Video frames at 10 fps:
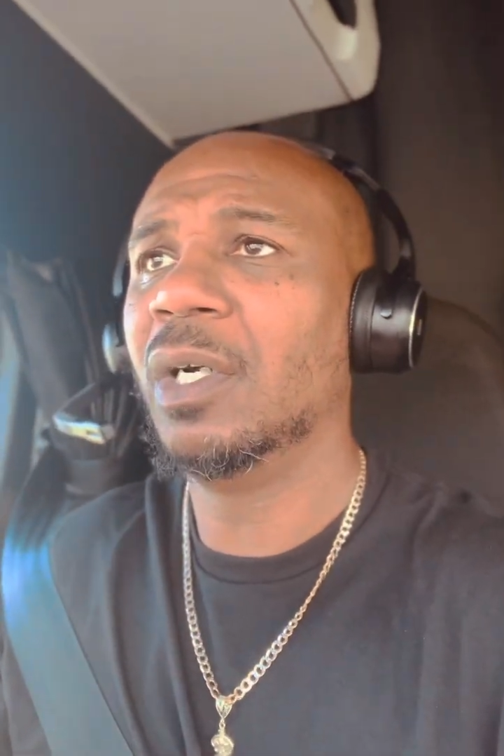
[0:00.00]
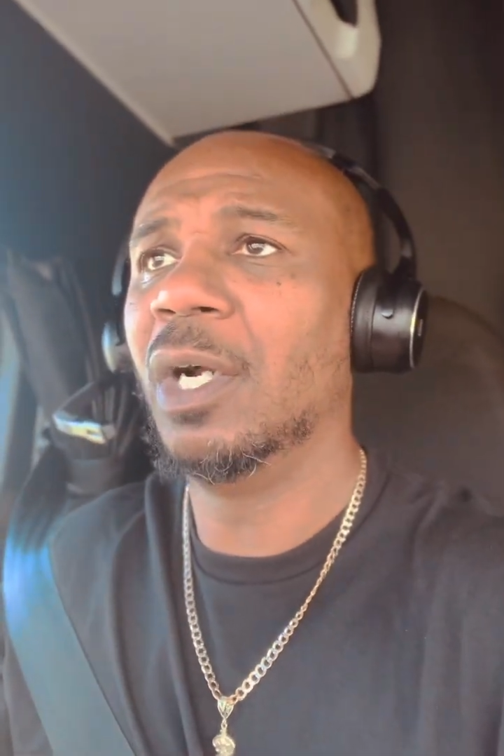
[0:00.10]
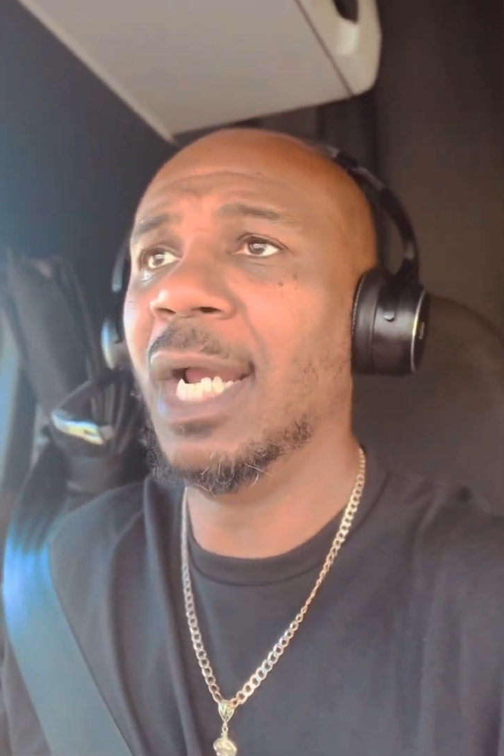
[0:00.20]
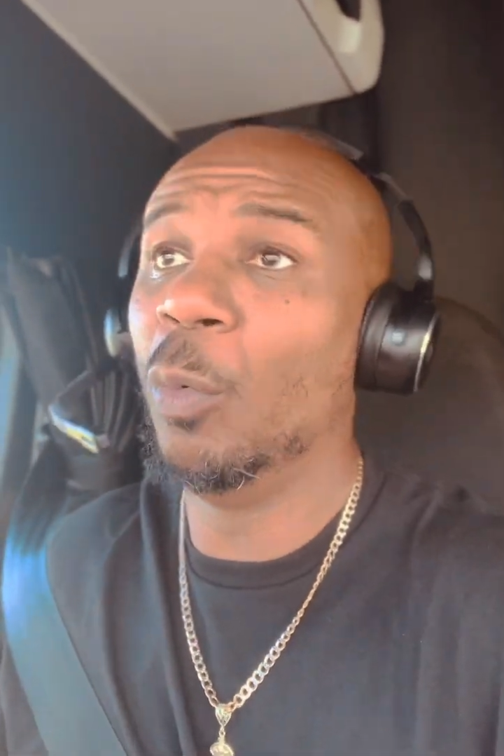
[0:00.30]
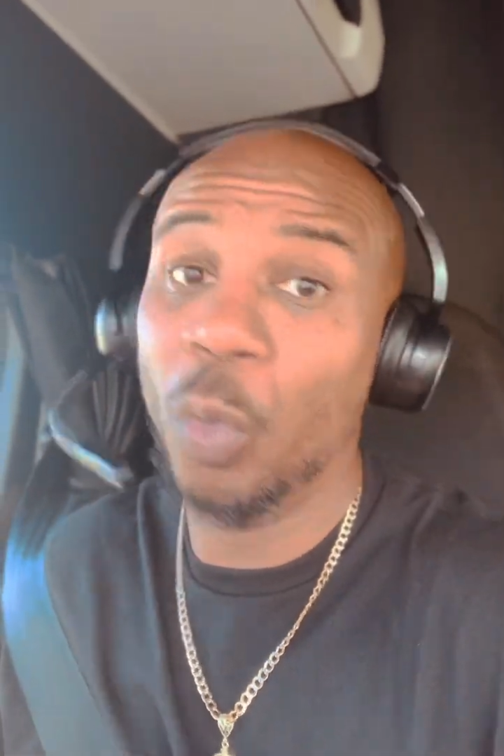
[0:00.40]

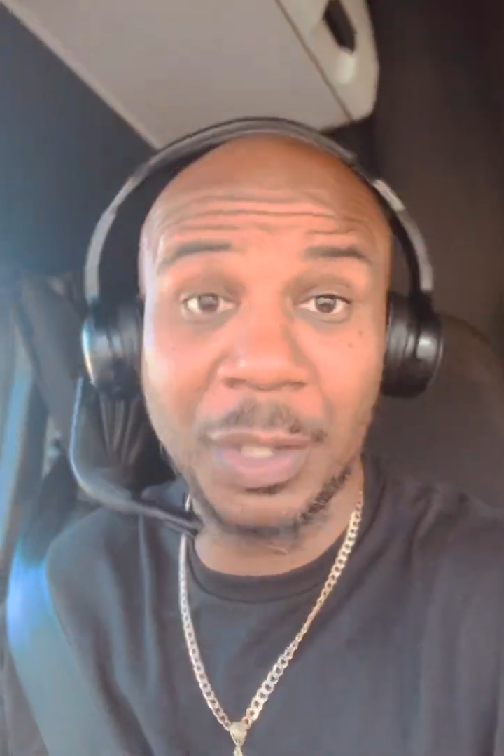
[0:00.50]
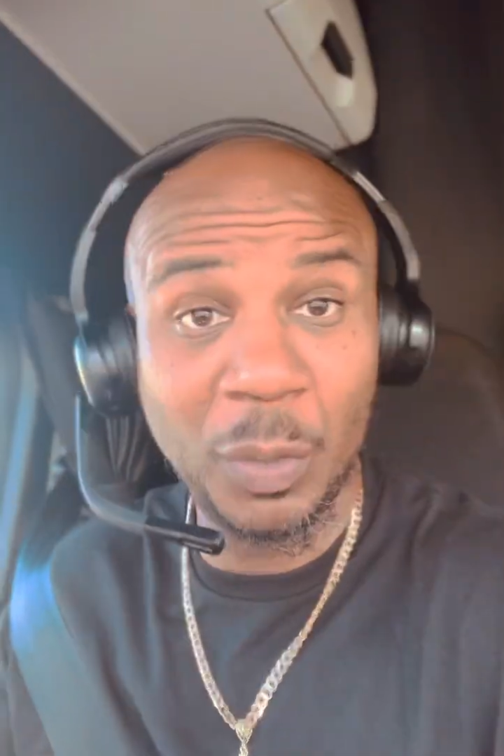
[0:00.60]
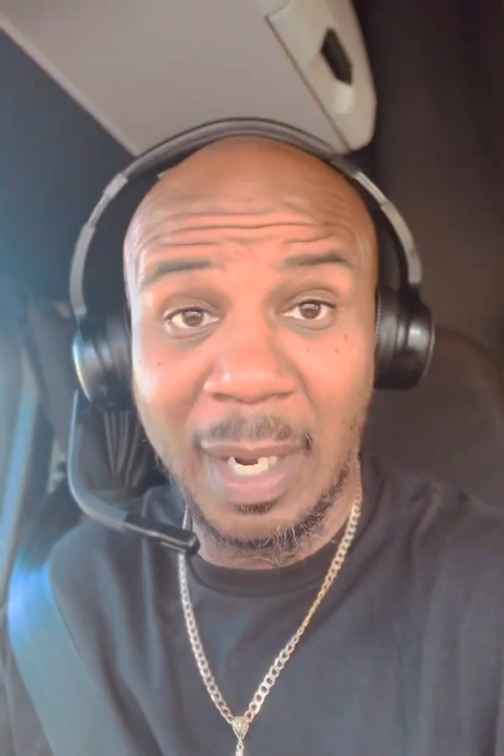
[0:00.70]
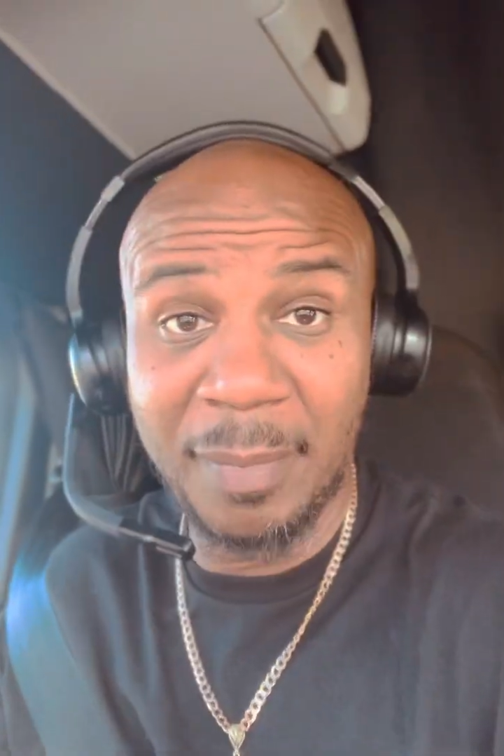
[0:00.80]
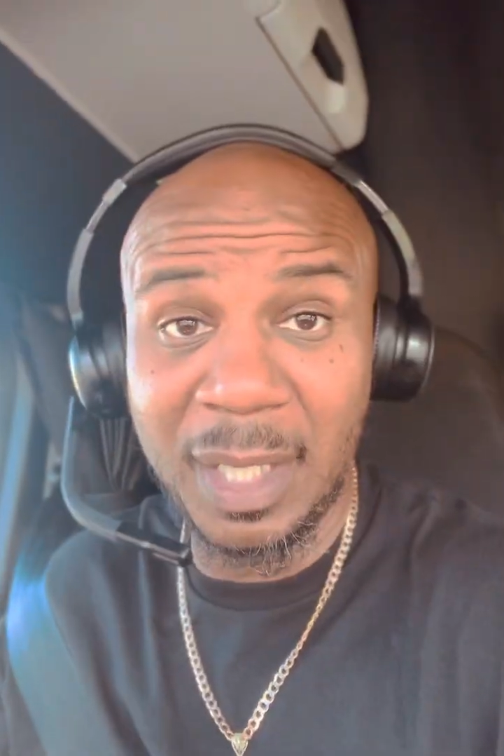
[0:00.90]
And what do
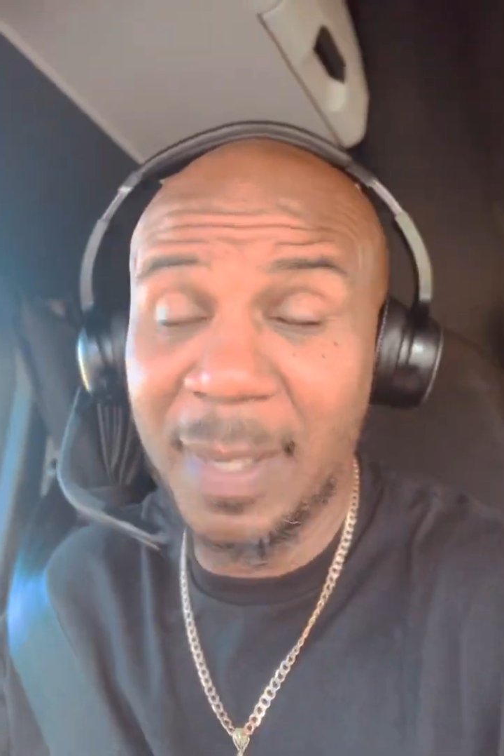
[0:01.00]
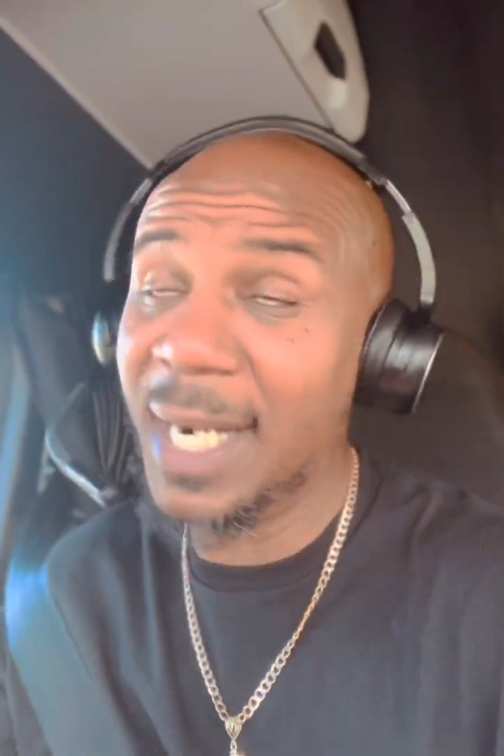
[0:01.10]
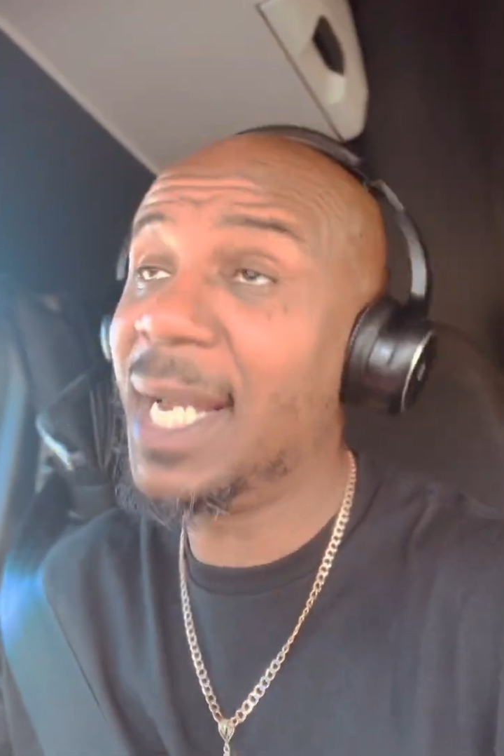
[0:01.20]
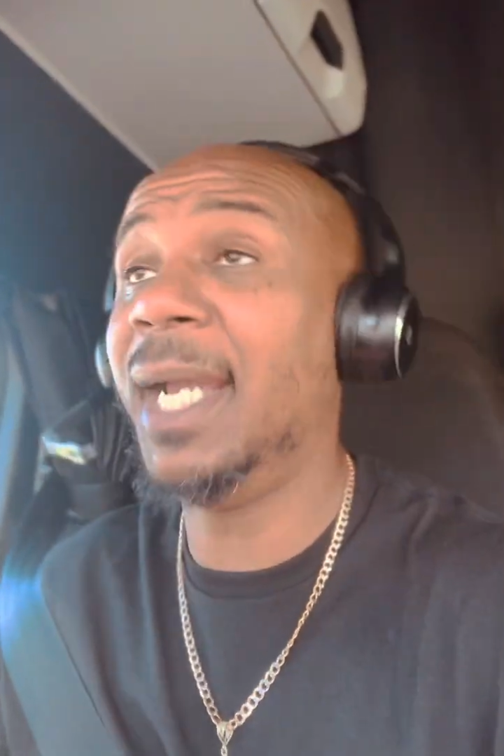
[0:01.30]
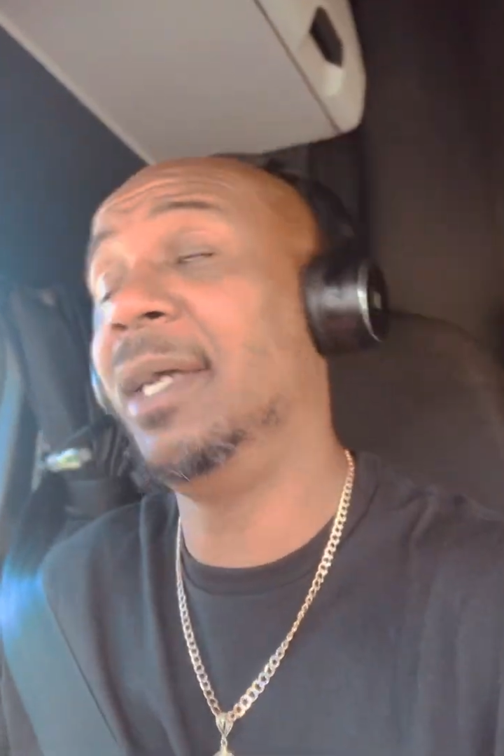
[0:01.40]
I mean by
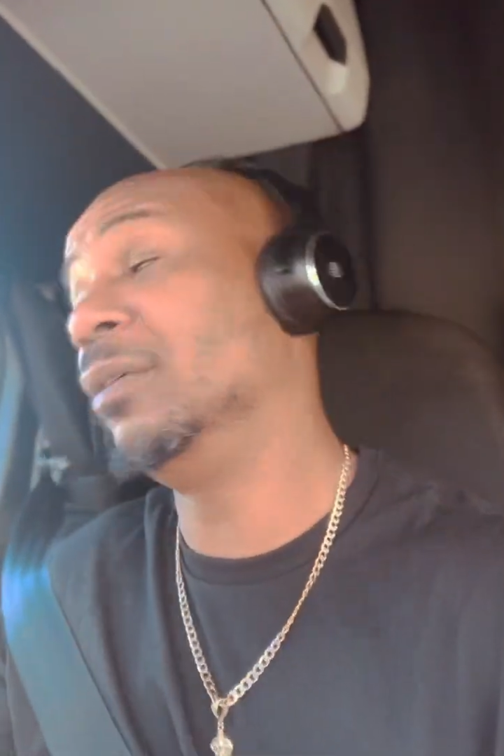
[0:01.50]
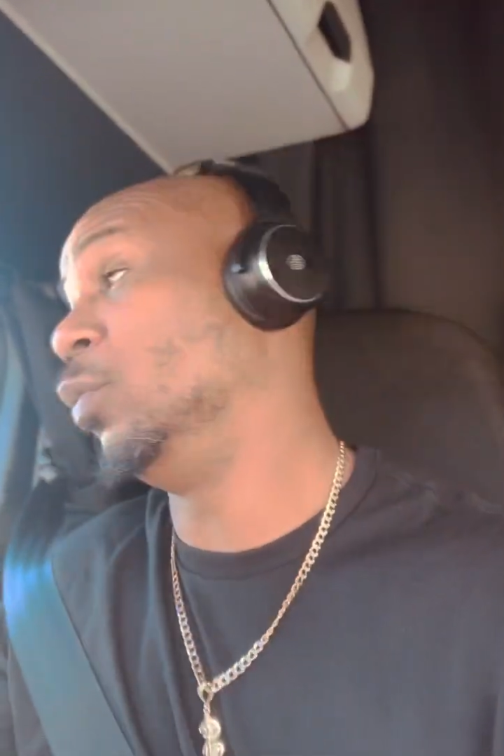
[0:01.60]
that?